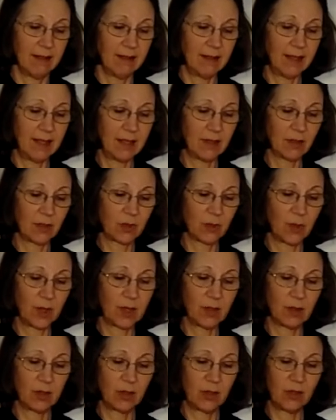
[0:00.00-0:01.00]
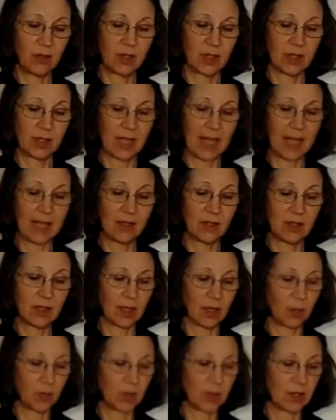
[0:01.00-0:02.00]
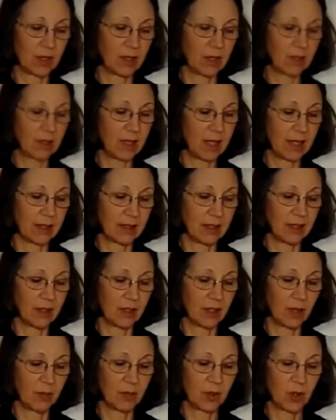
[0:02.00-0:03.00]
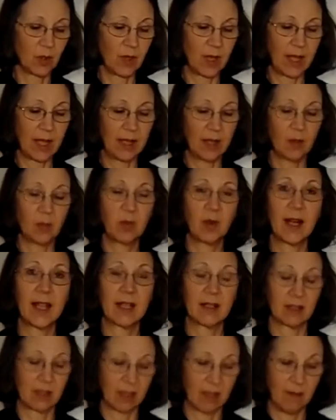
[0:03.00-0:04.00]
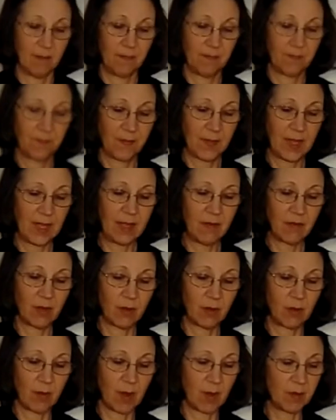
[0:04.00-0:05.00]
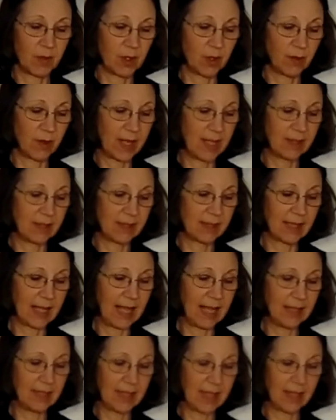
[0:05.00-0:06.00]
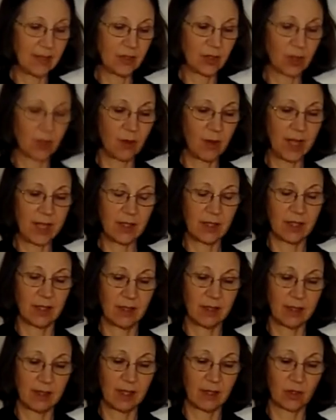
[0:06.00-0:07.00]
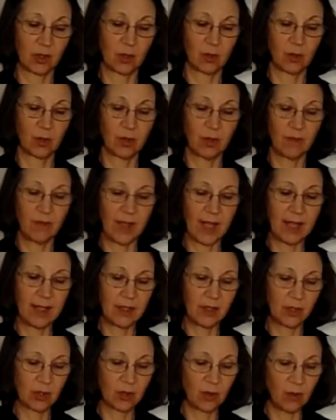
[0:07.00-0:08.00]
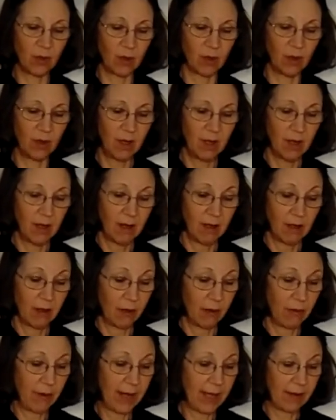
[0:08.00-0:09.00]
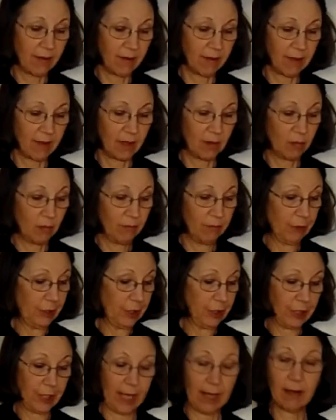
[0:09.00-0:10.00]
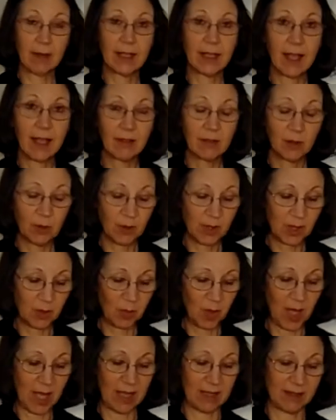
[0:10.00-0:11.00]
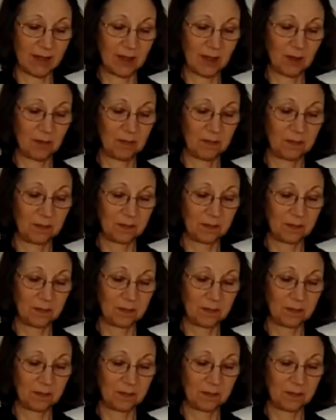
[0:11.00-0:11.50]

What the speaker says: Later, Squiggle used his hands to help his little cousin jump to a higher branch. He even remembered to raise his hand to answer questions at Squirrel Valley School, rather than shouting out the response.